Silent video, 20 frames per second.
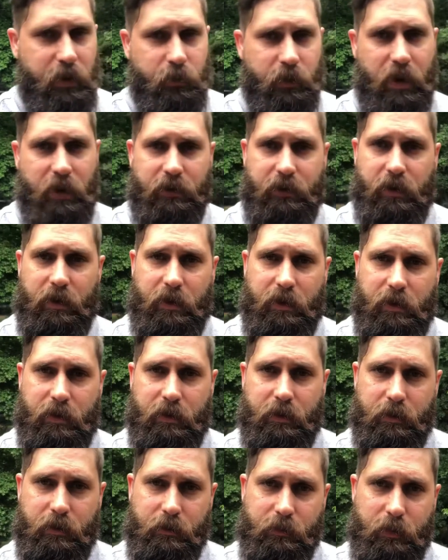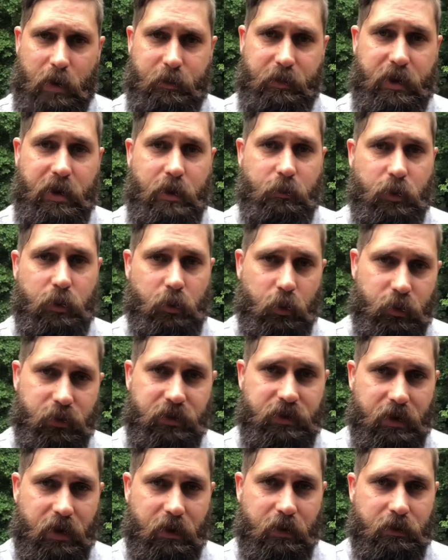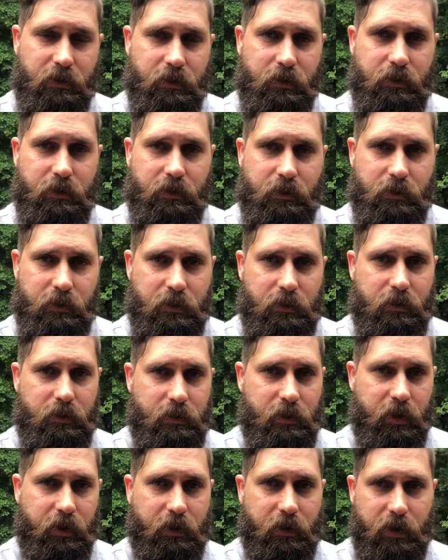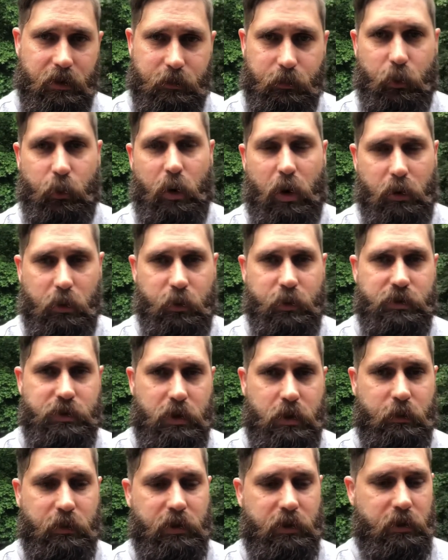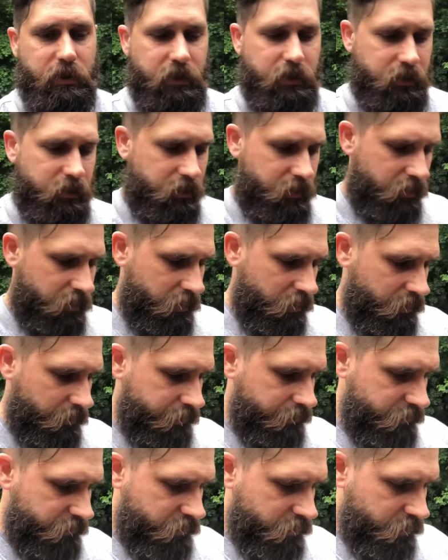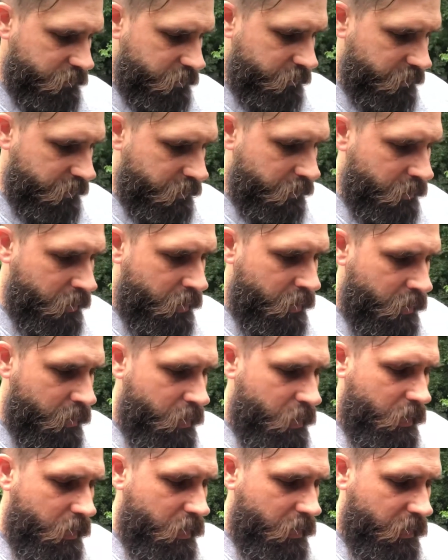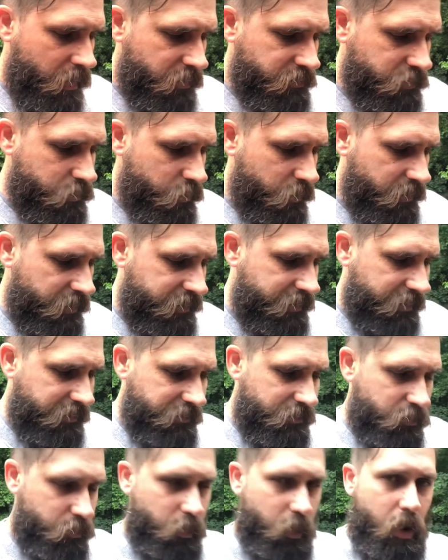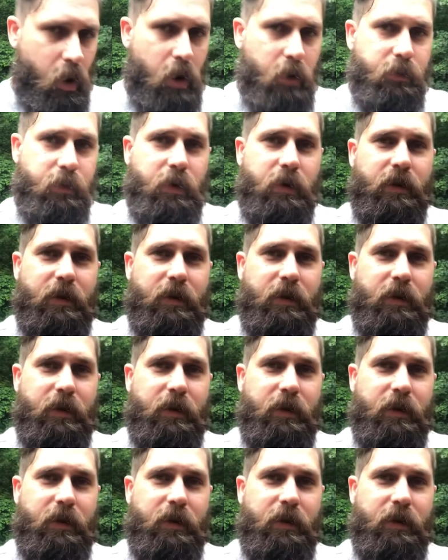when I say maybe Hebrew will stick like Esperanto and German did. So anyway, I just wanted to kick this one off.